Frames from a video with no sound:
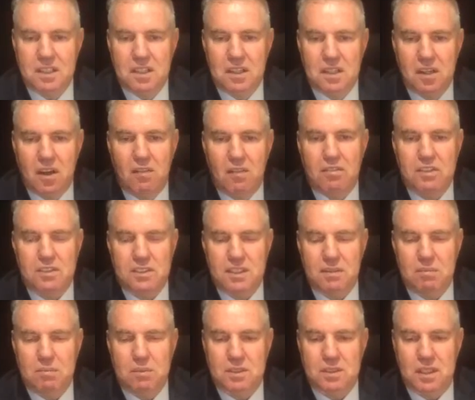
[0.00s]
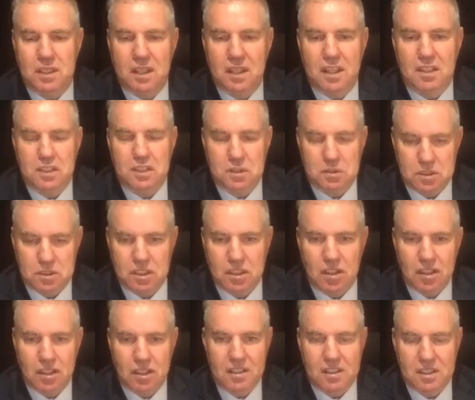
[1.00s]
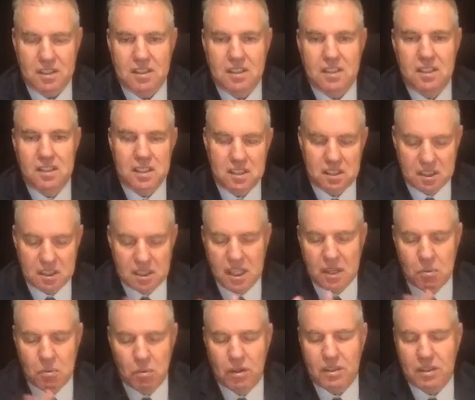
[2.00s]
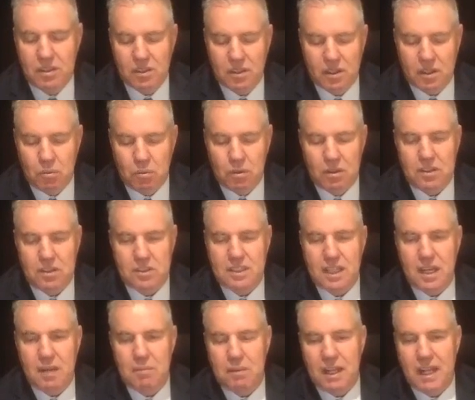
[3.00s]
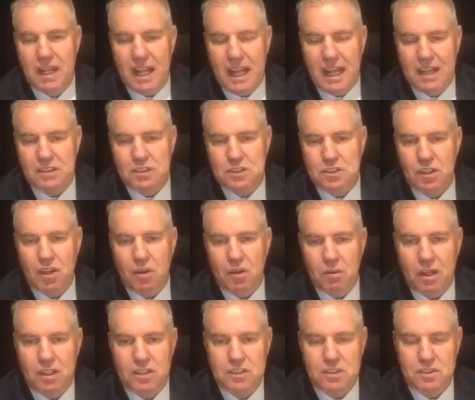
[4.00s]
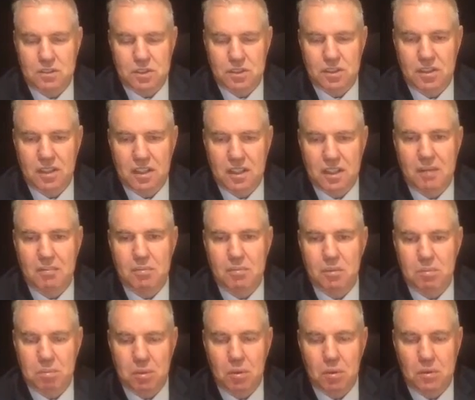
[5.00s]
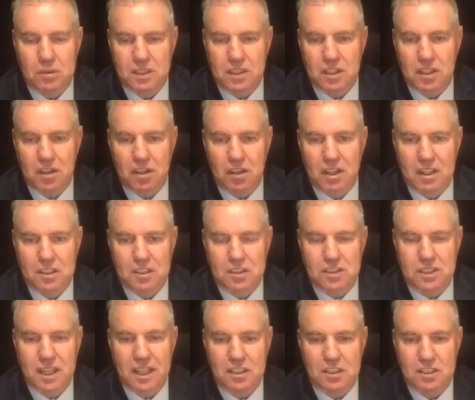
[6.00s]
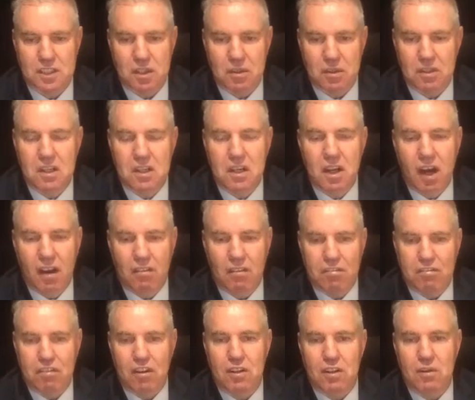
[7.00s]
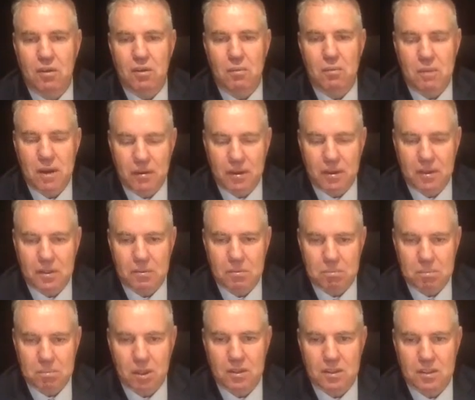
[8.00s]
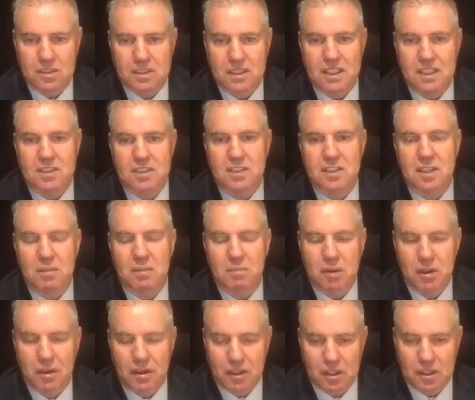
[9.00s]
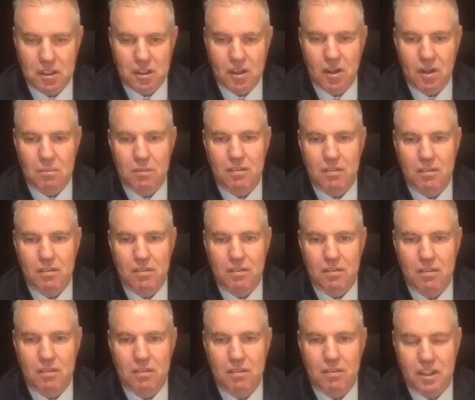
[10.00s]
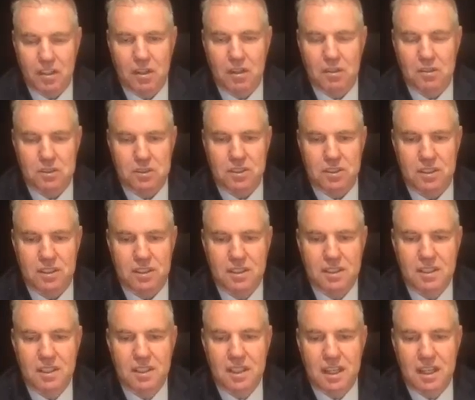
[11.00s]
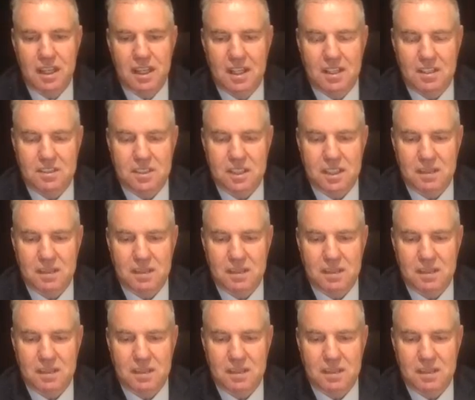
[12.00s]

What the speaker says: obviously, because I still sit on not in real estate, but outside of, I still sit on a couple of boards in the United States. So I follow American politics and the American economy very, very closely. And